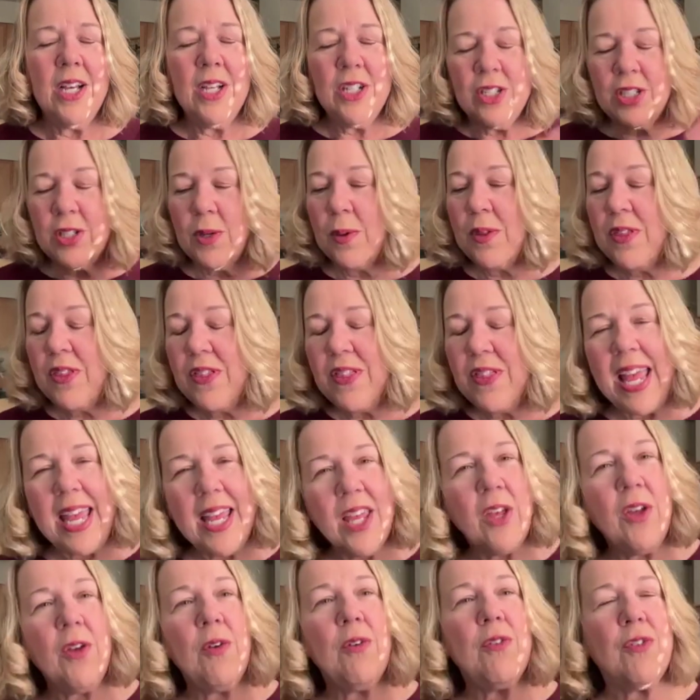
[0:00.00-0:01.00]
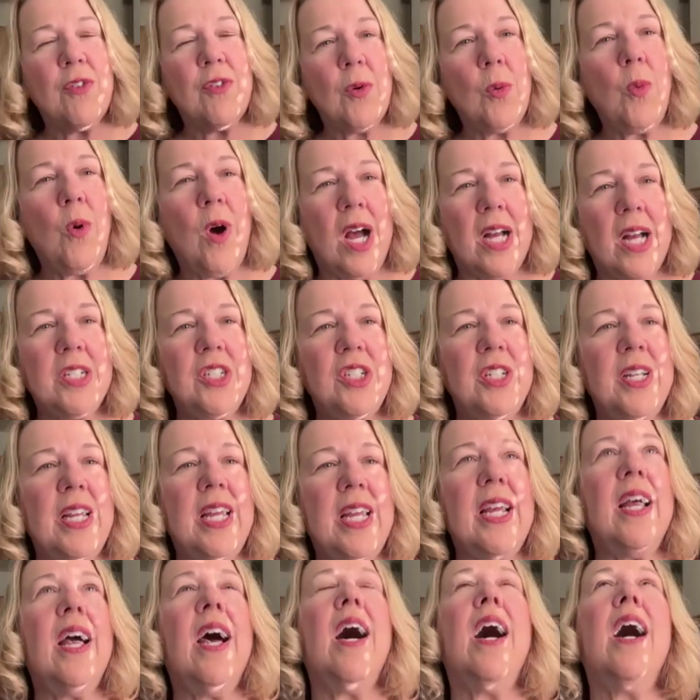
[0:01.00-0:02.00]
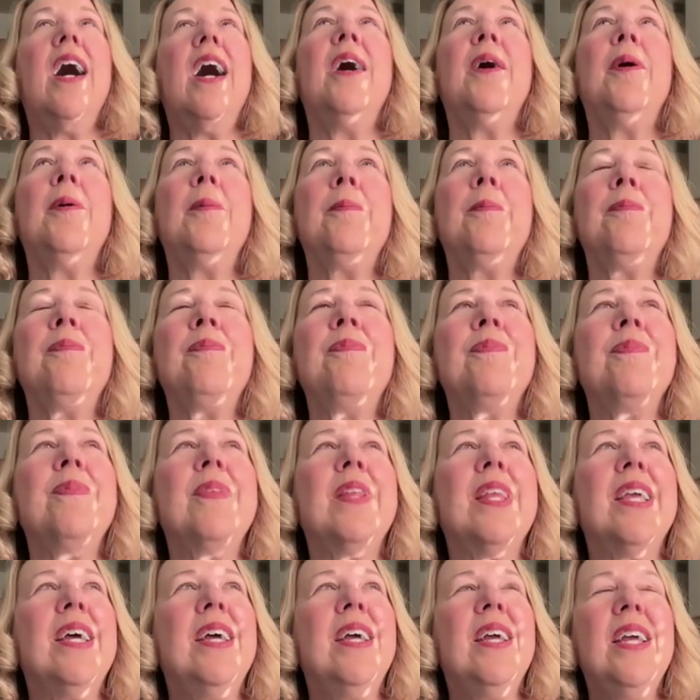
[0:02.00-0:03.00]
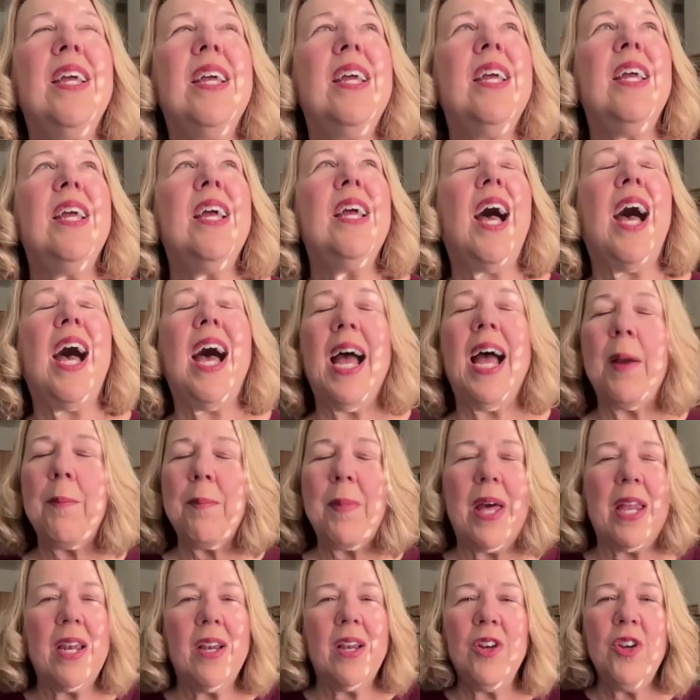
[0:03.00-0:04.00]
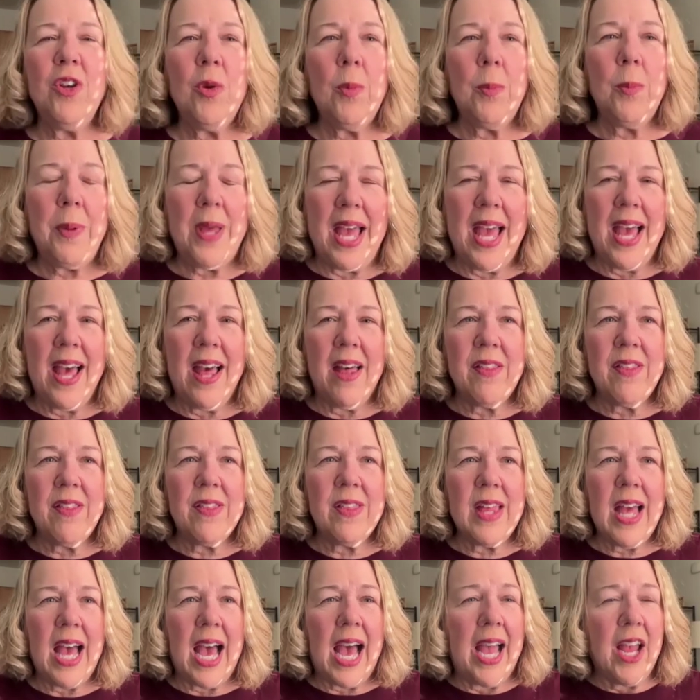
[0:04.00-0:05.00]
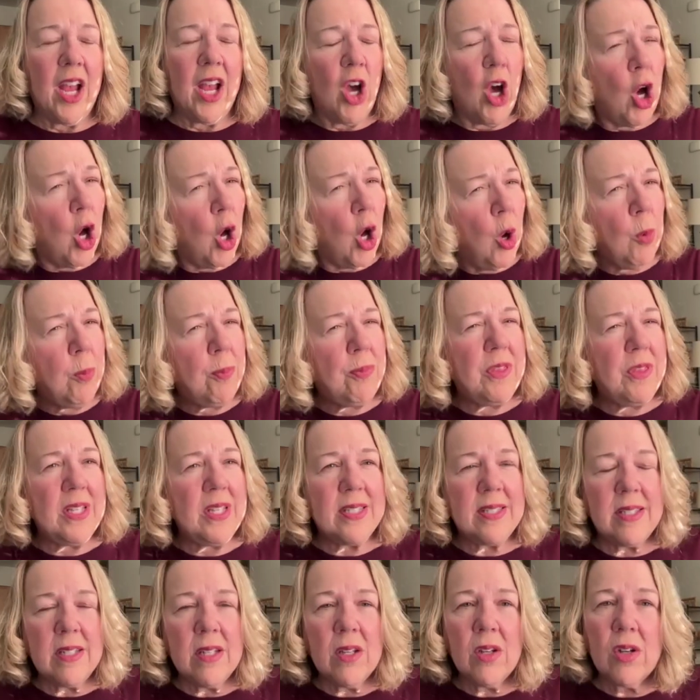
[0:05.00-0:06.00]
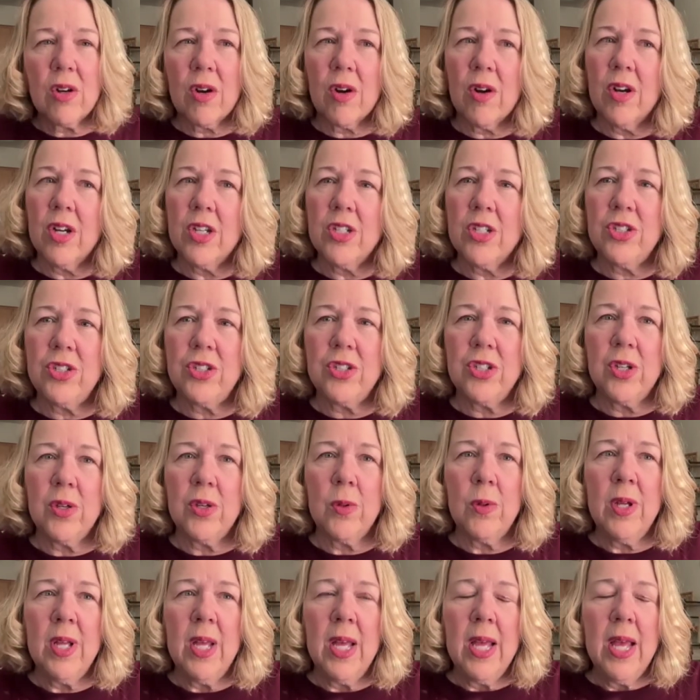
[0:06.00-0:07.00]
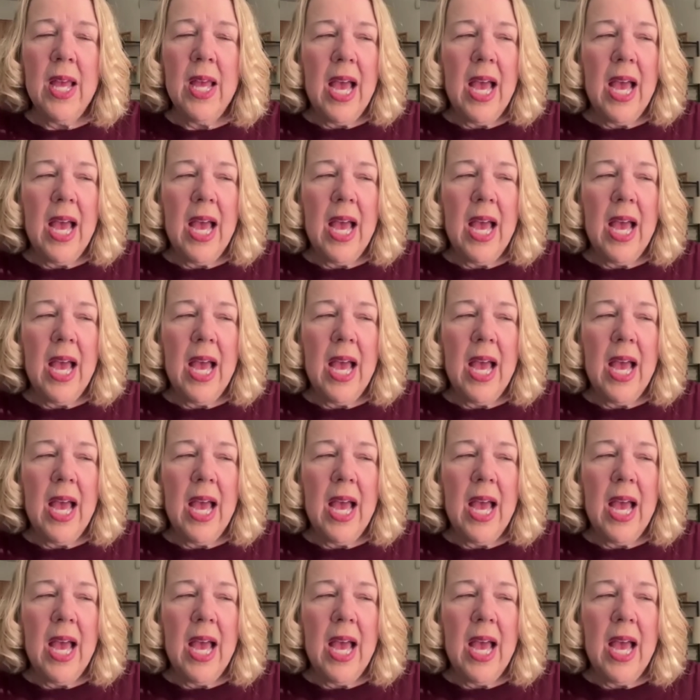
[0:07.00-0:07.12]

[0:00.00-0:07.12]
So thank you for watching. I'm on a new path. I hope this encouraged you.